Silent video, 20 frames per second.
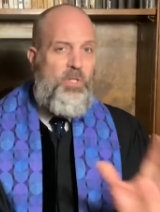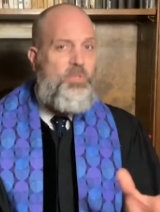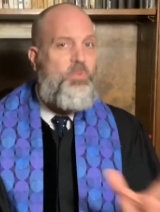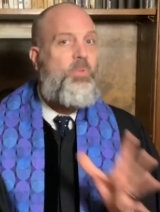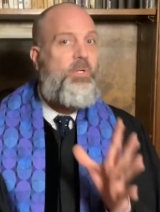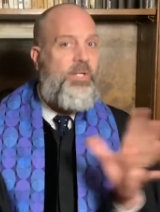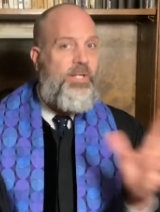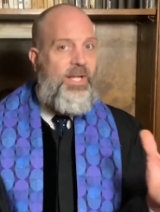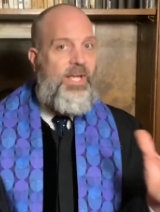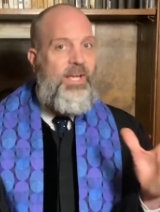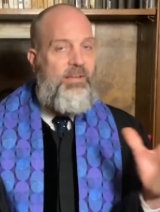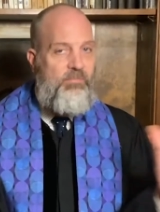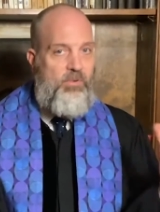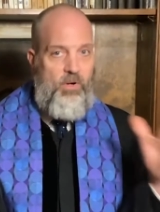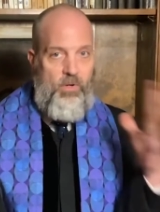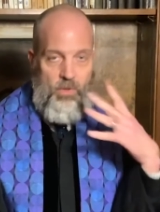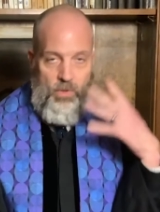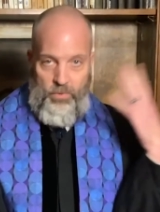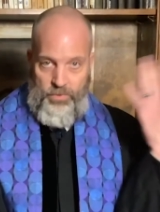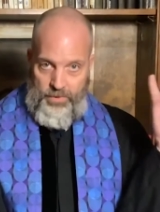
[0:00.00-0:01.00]
we're going to have
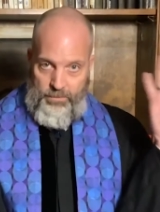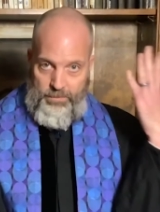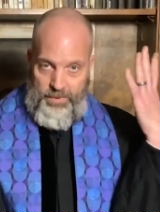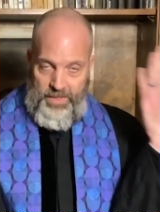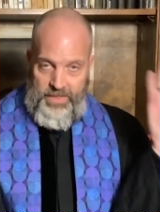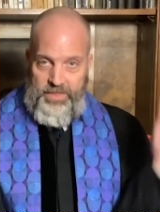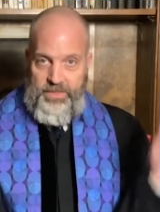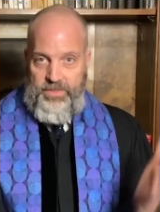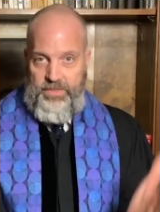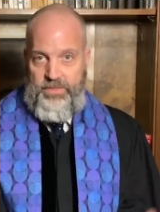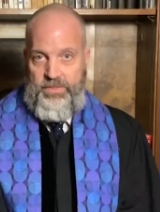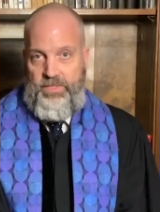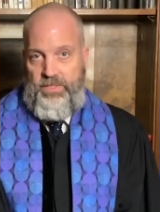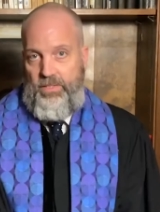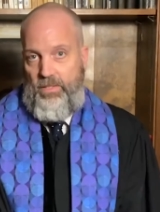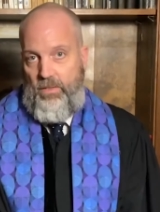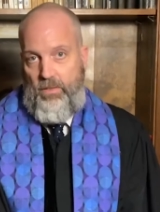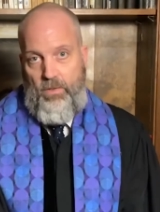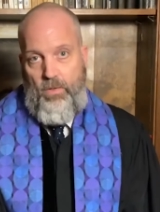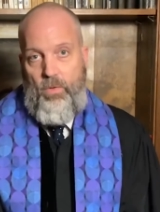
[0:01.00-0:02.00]
our own opinions and
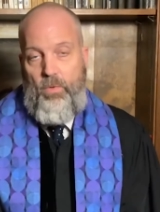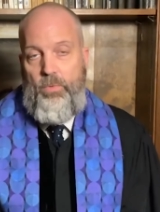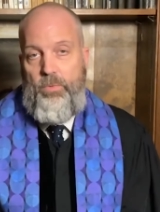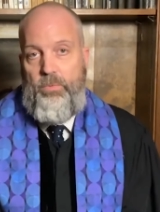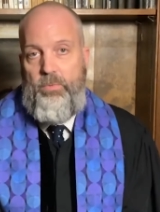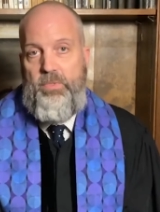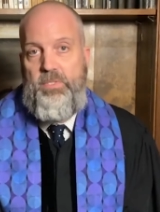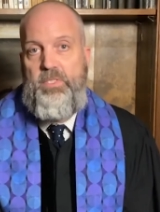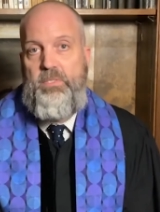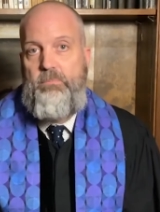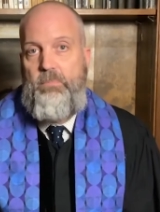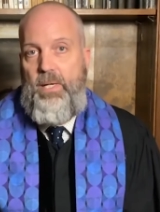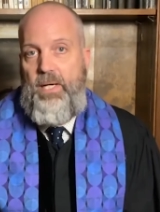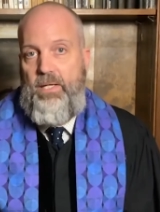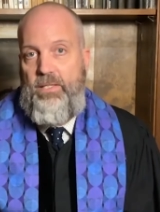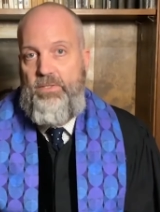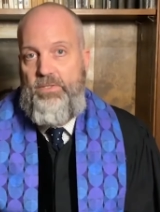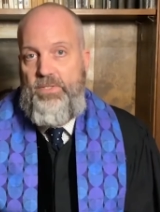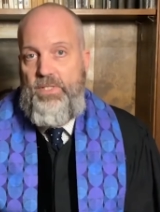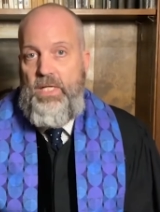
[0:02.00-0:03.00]
our own
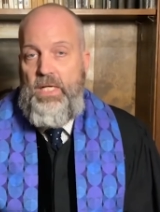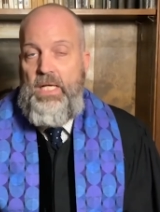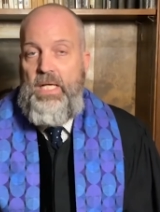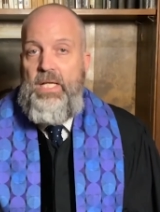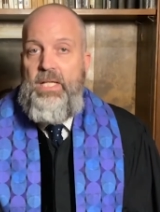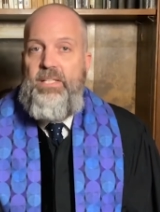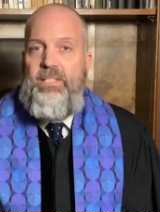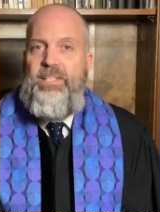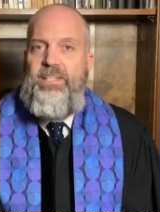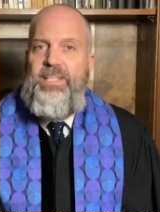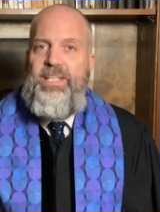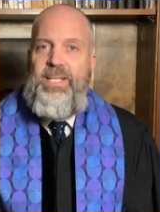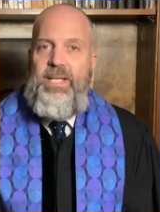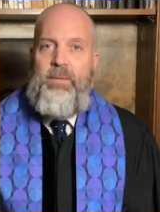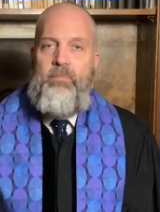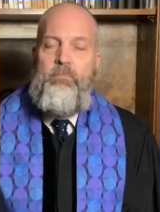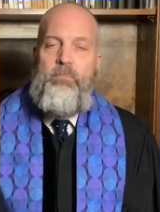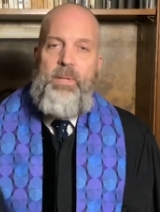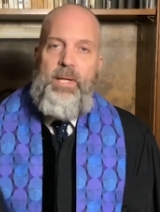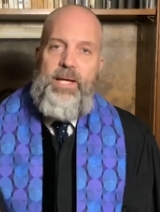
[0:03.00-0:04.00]
response to the
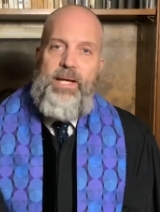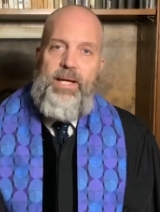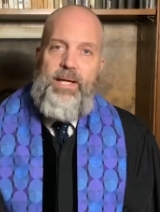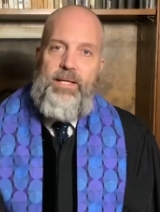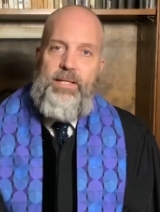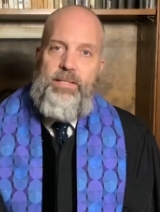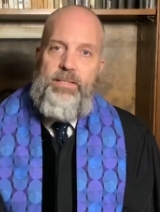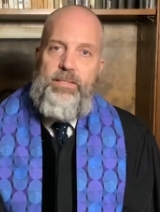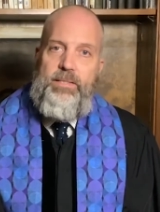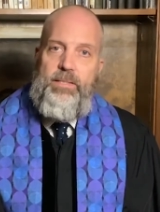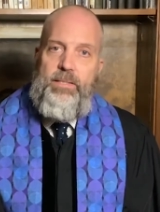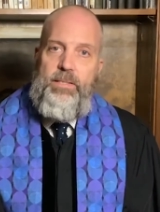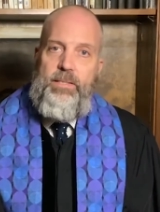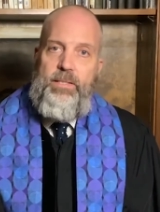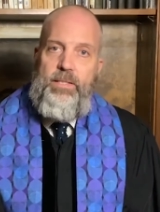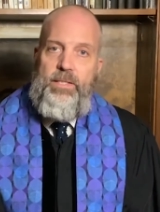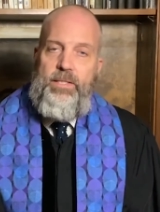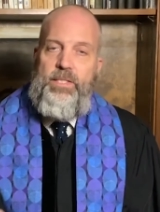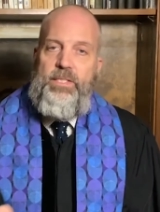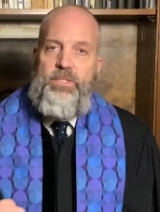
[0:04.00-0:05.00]
impact
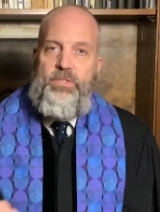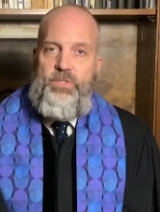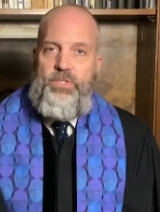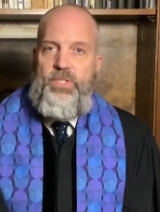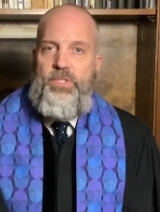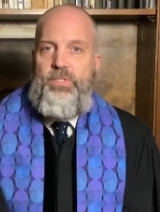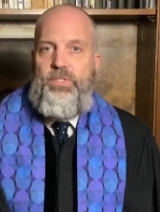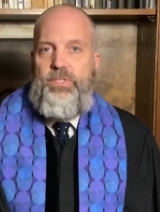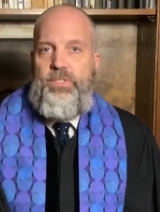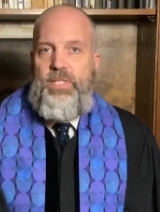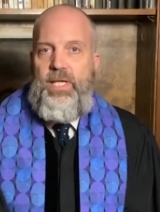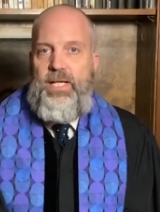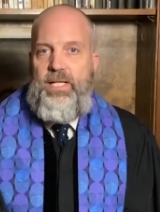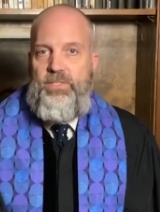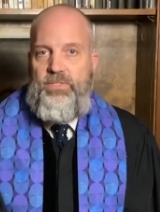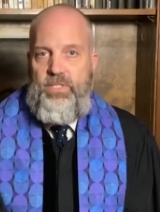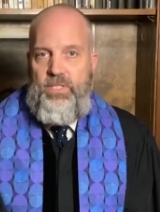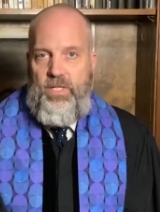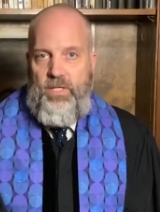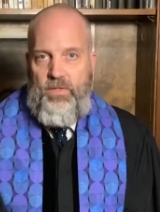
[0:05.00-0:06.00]
that Jesus
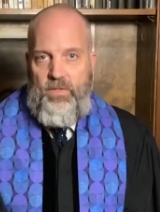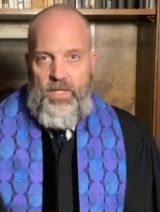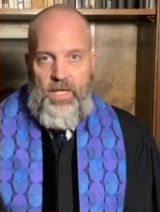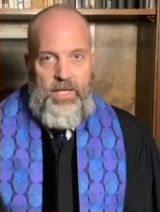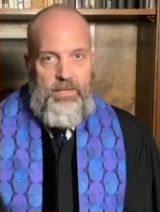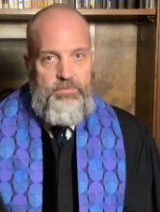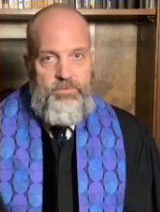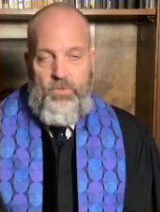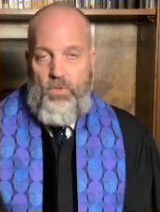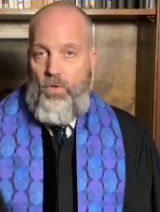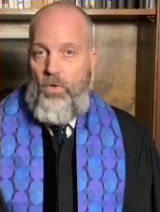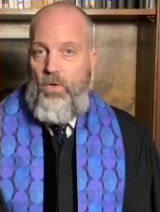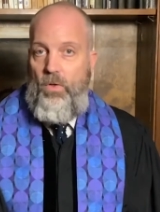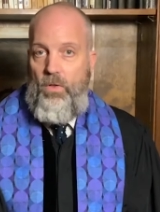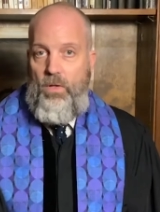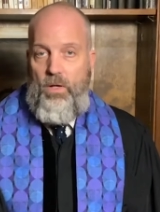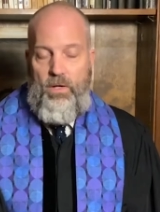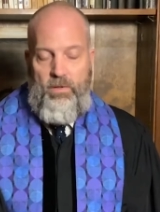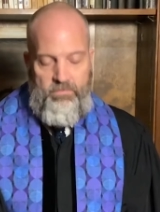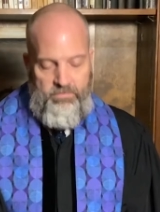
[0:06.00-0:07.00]
has in our lives.
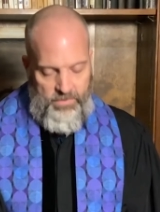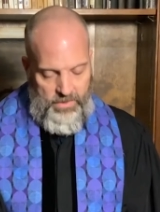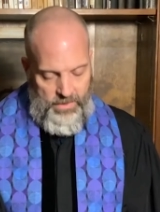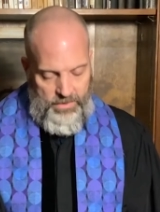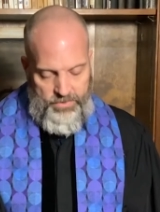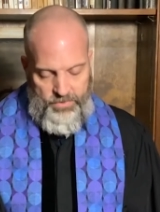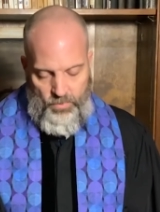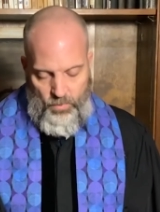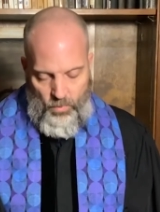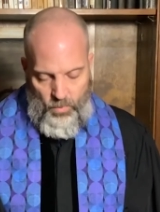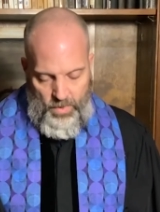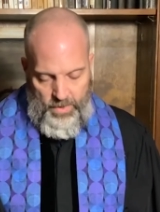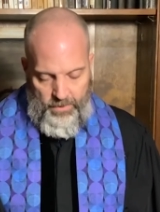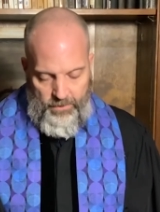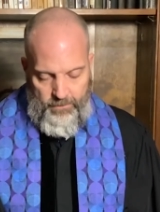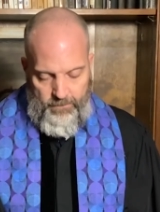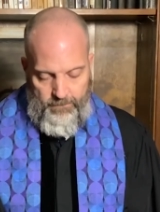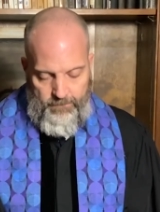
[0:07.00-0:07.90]
All of us will.